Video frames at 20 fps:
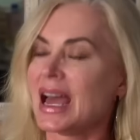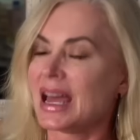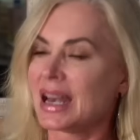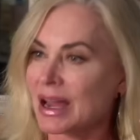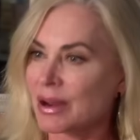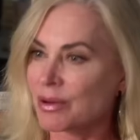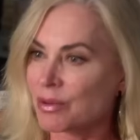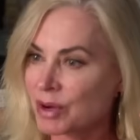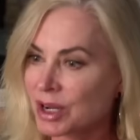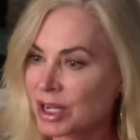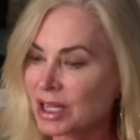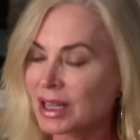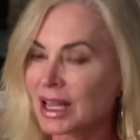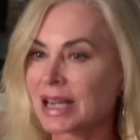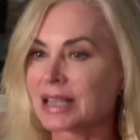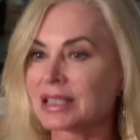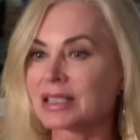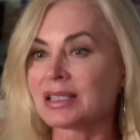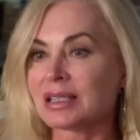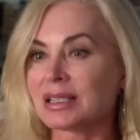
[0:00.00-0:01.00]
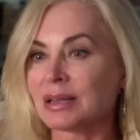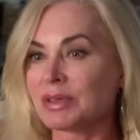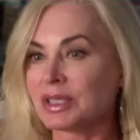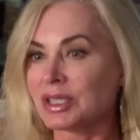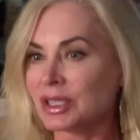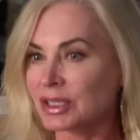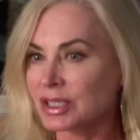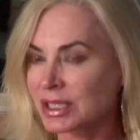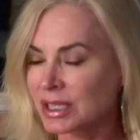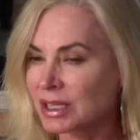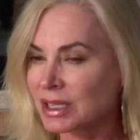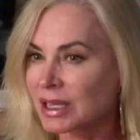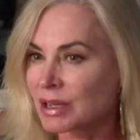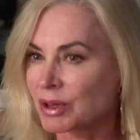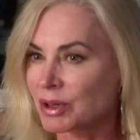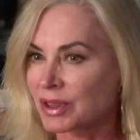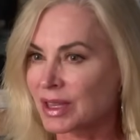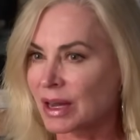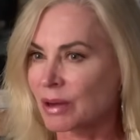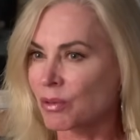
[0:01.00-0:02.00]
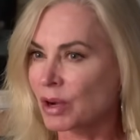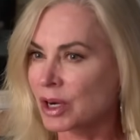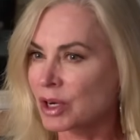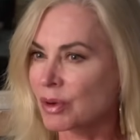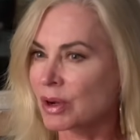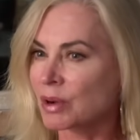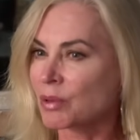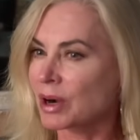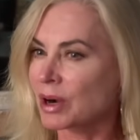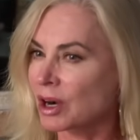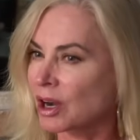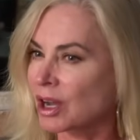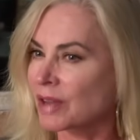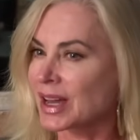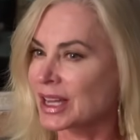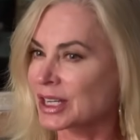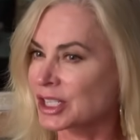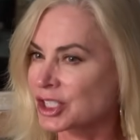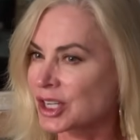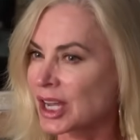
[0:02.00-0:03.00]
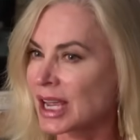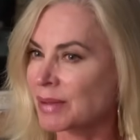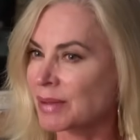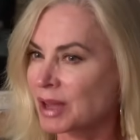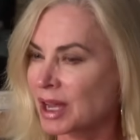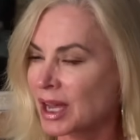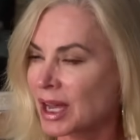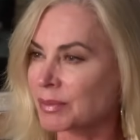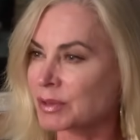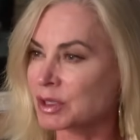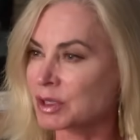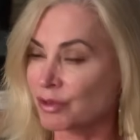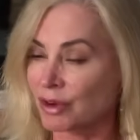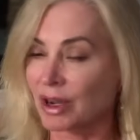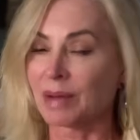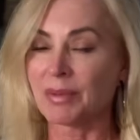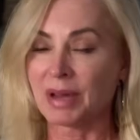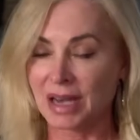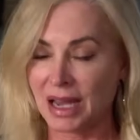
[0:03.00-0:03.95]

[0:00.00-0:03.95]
And I realized, because I'm still dealing with that, wondering where all that shame comes from.